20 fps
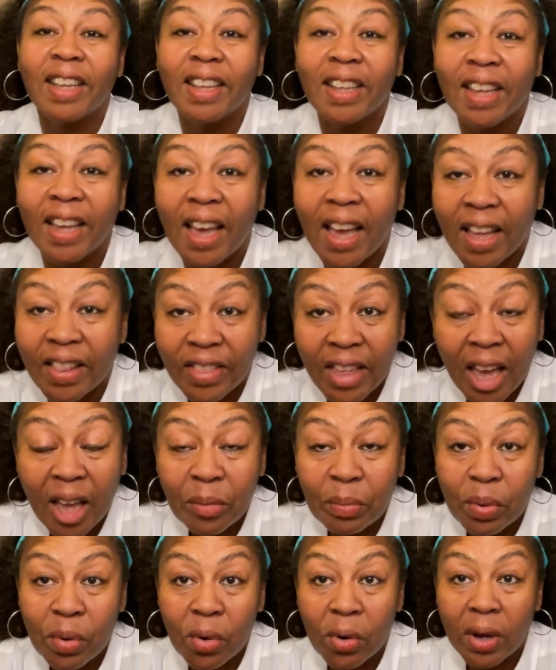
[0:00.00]
At that
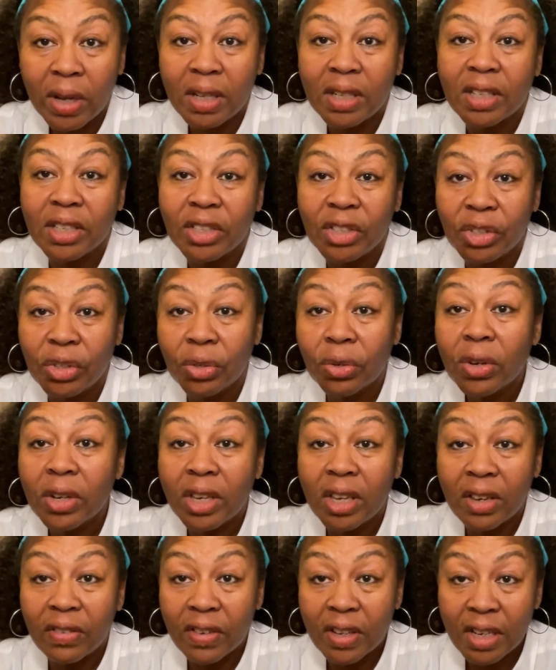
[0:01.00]
point, you're
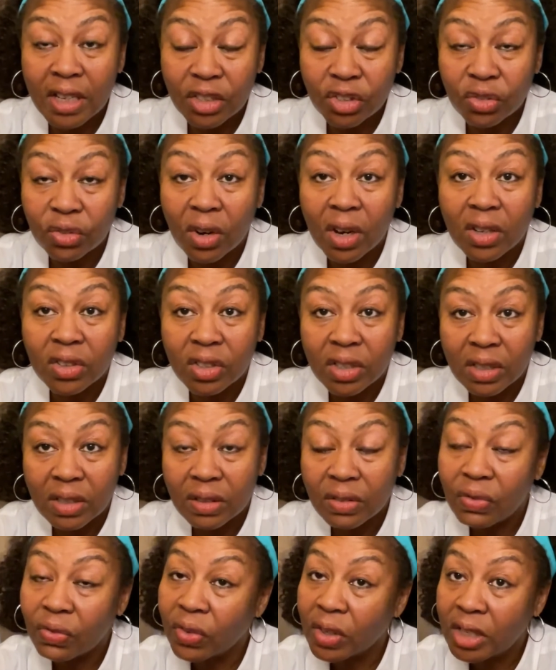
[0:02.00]
giving instructions
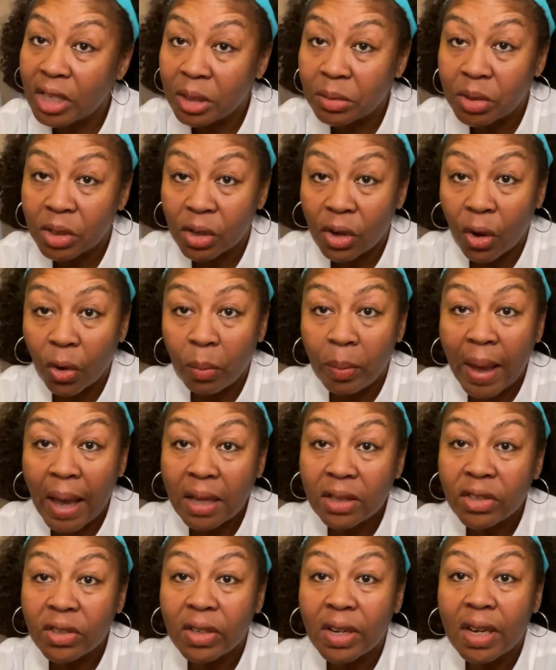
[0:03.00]
for them to go back
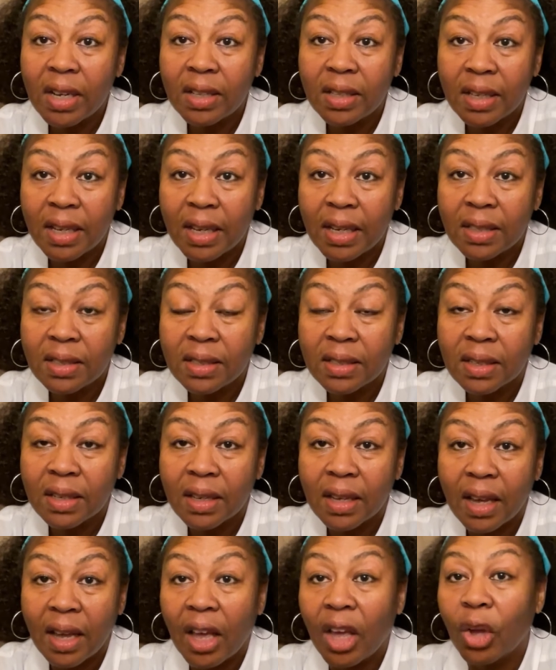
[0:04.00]
to their desk,
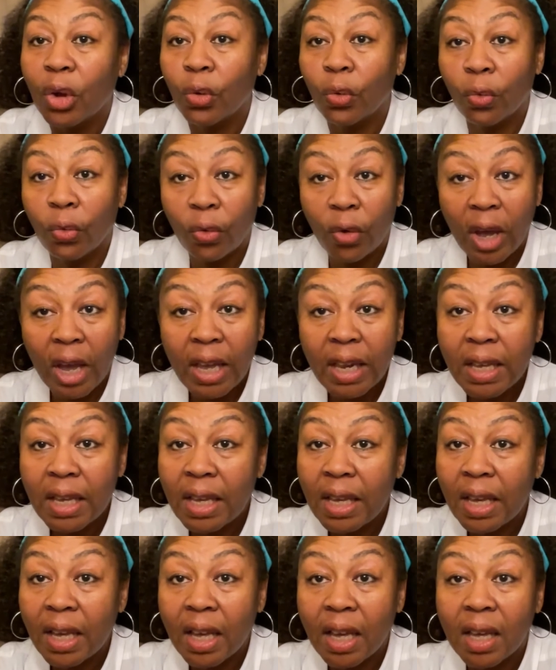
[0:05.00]

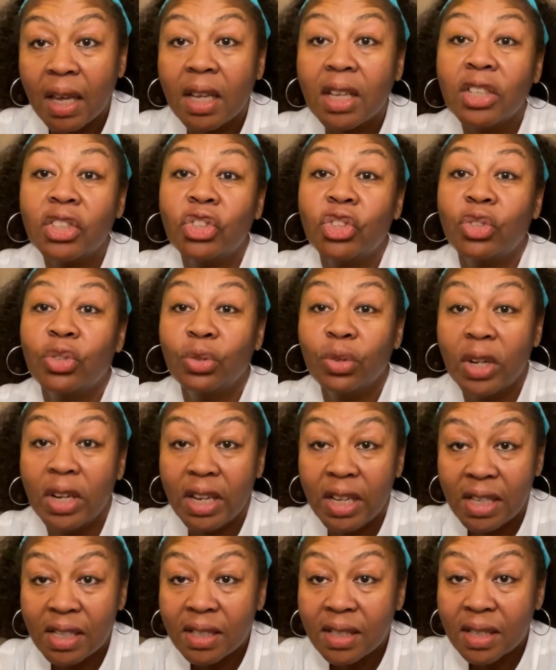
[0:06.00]
ready to
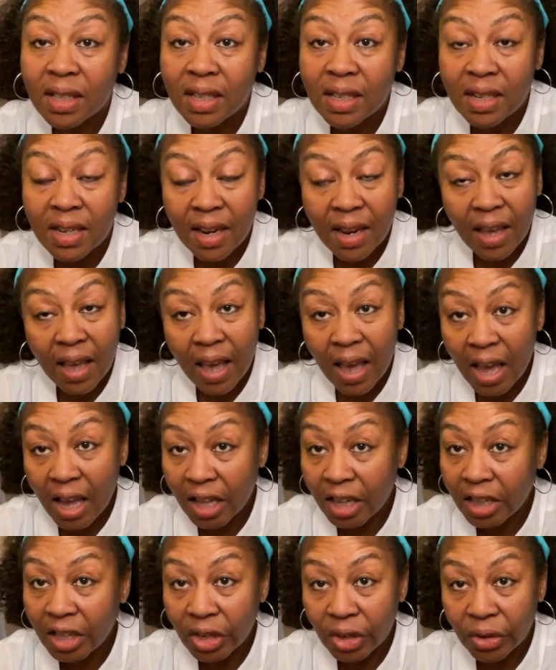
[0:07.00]
listen
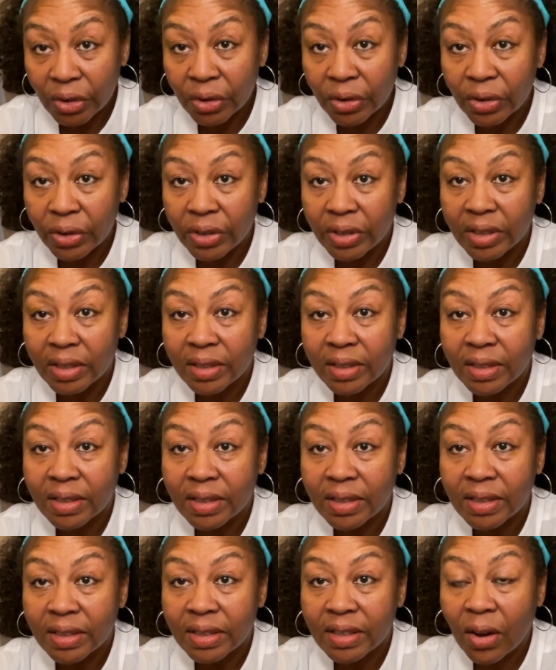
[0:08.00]
and learn.
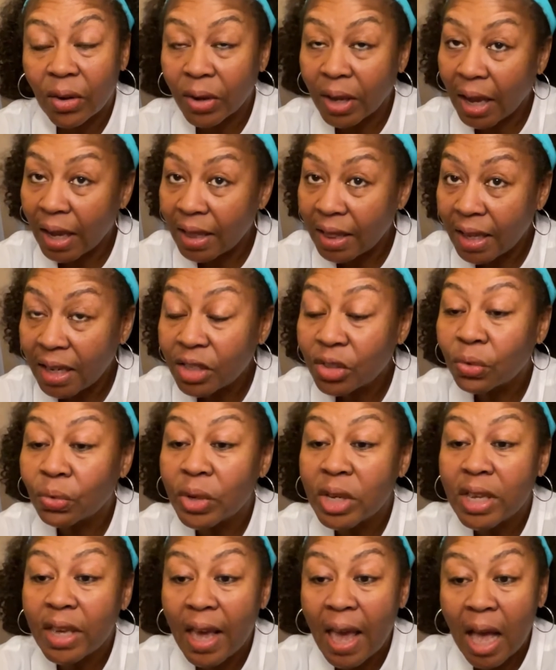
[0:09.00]
Okay, let's
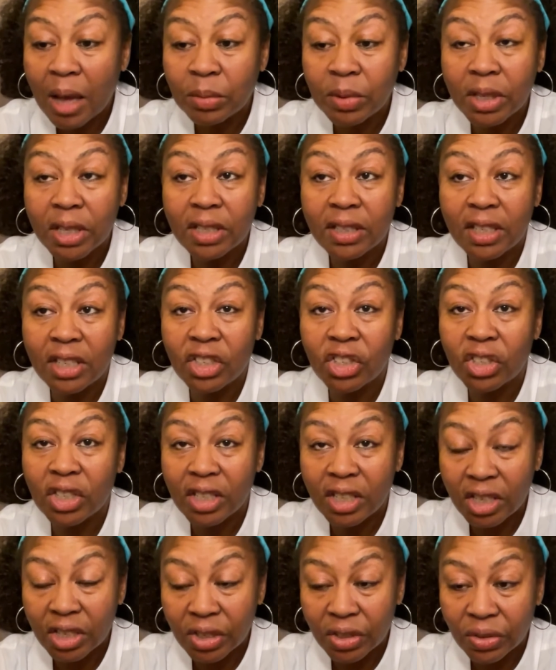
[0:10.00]
recap the attention
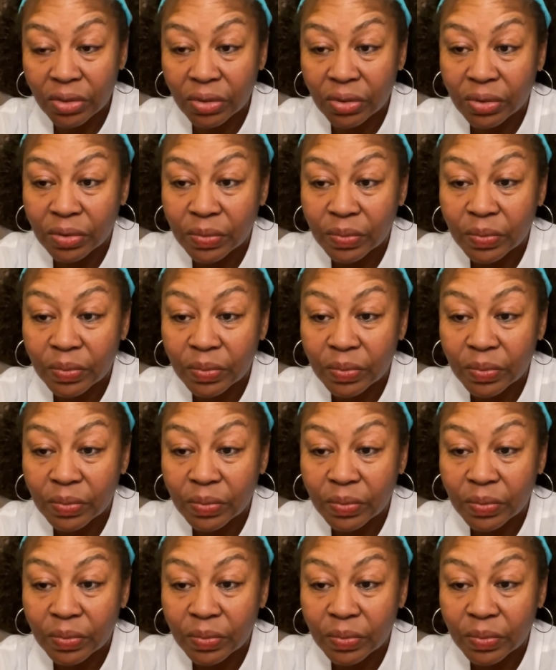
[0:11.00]
getters.